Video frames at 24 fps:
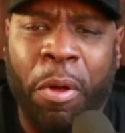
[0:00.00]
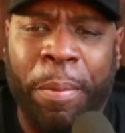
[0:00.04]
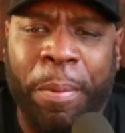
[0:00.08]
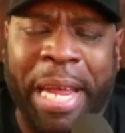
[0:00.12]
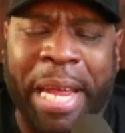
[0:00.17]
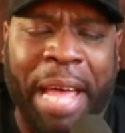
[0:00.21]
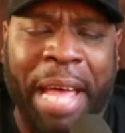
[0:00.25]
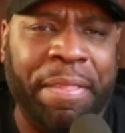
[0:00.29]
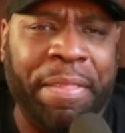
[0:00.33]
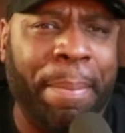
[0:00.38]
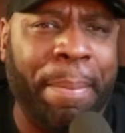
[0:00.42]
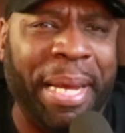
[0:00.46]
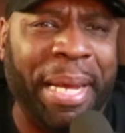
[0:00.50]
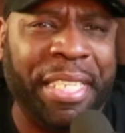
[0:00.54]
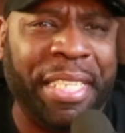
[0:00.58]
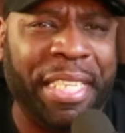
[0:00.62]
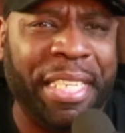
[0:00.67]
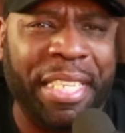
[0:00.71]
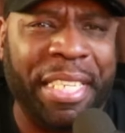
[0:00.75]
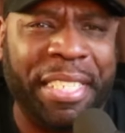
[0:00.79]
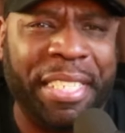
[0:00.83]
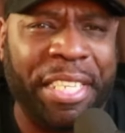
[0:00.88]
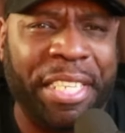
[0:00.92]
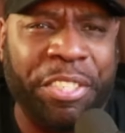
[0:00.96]
we had to make the
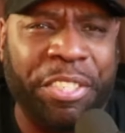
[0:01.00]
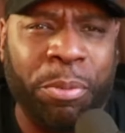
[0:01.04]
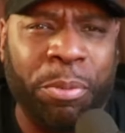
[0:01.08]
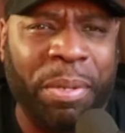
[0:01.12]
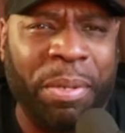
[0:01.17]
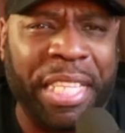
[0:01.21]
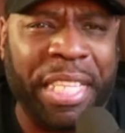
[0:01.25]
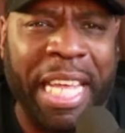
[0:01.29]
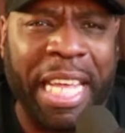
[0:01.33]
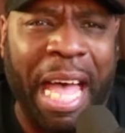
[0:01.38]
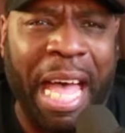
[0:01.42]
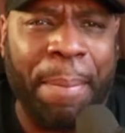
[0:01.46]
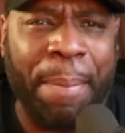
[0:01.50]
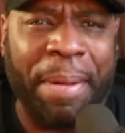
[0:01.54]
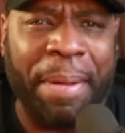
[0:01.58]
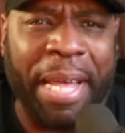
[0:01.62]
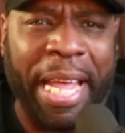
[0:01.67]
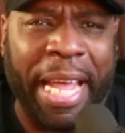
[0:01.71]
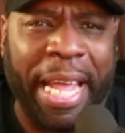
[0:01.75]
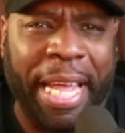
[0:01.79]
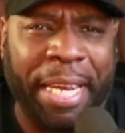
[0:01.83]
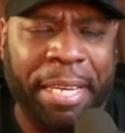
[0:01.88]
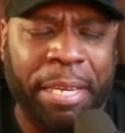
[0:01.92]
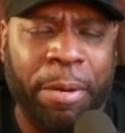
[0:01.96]
decision with the
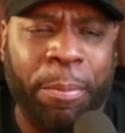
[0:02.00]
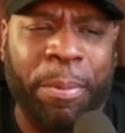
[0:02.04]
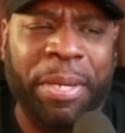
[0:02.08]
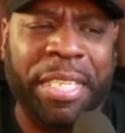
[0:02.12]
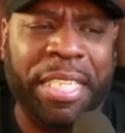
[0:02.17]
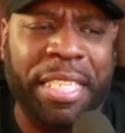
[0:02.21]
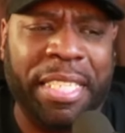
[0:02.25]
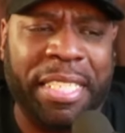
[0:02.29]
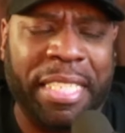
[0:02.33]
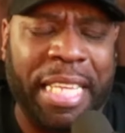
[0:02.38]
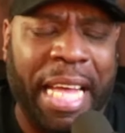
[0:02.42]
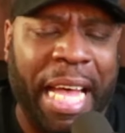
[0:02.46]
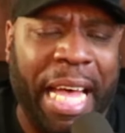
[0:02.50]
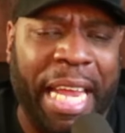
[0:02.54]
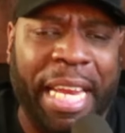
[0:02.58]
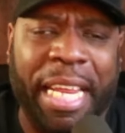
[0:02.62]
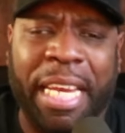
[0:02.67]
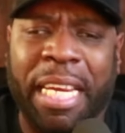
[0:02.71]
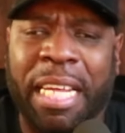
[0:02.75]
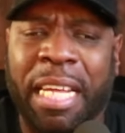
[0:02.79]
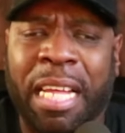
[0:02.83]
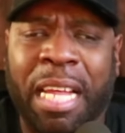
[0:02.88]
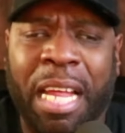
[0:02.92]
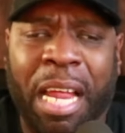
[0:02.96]
iPad, and we
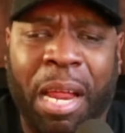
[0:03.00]
decided